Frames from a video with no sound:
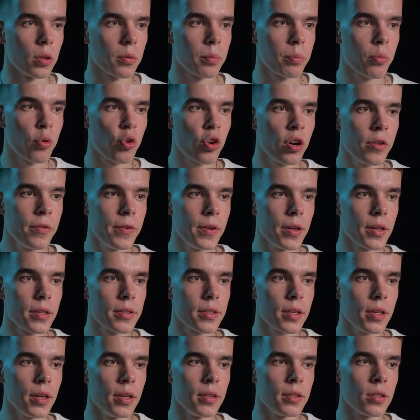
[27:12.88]

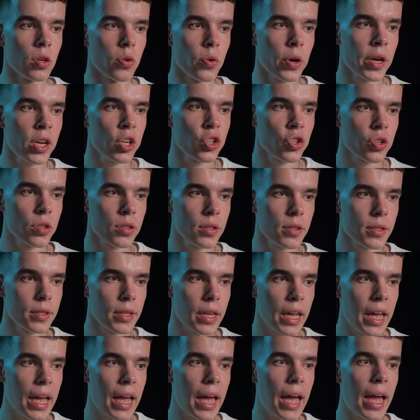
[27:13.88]
previous iterations,
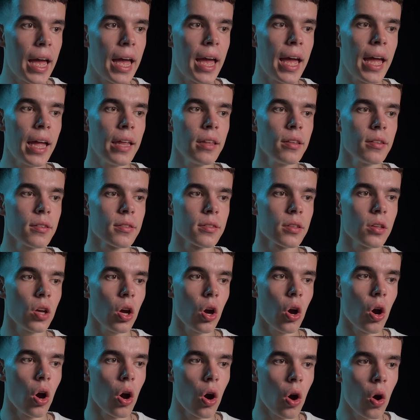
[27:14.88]
and
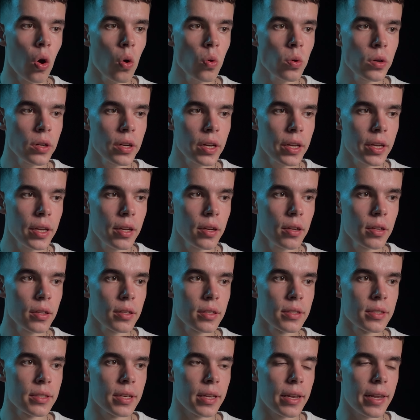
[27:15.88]
only
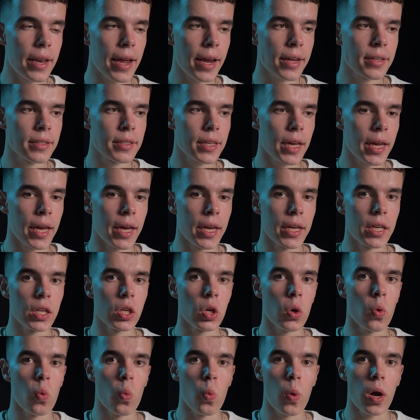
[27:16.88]
select a
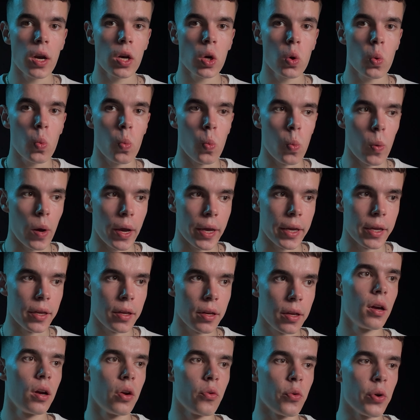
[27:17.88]
one-way
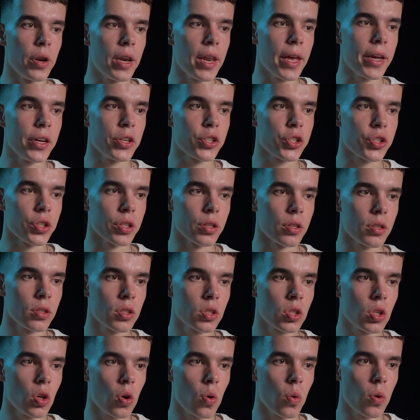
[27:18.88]
relation.
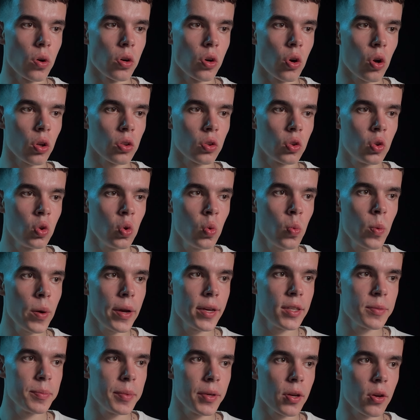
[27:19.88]
So not 2
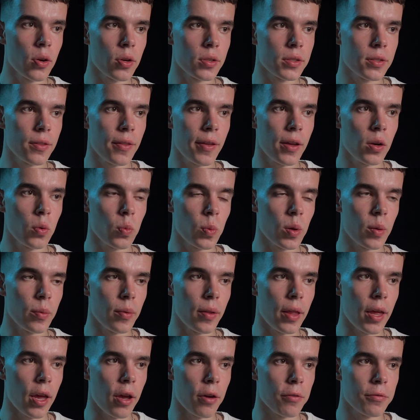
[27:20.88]
ways, because then we
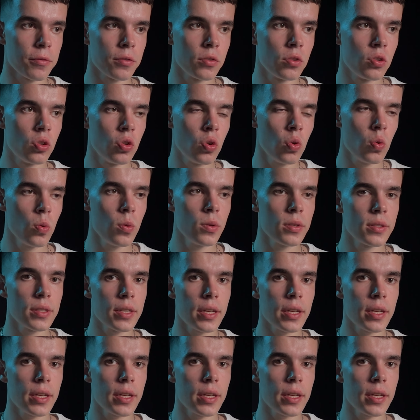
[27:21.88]
will have two